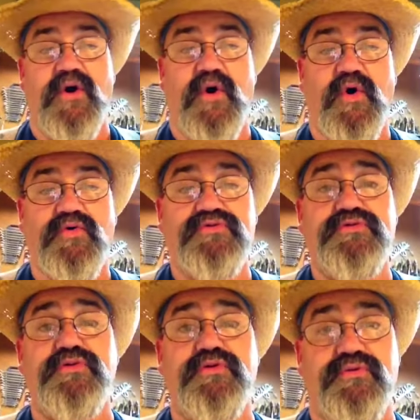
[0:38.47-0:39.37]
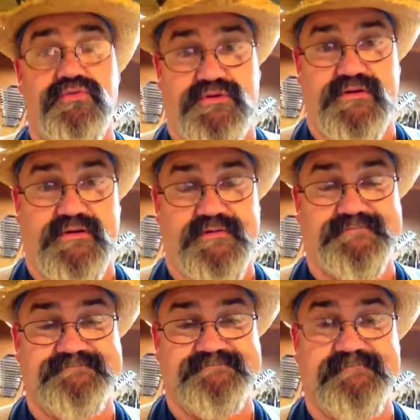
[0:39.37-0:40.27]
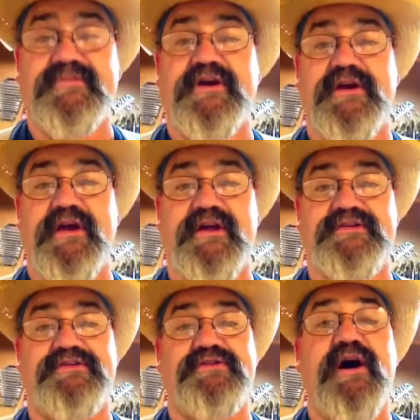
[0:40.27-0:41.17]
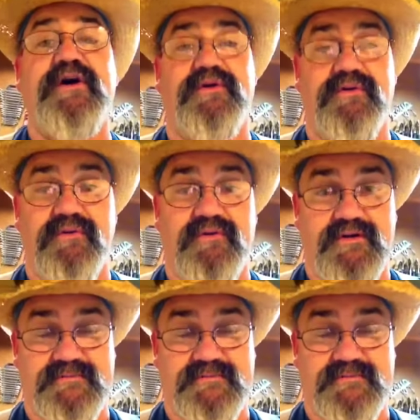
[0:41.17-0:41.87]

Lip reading: old Duke, the Cajun dog.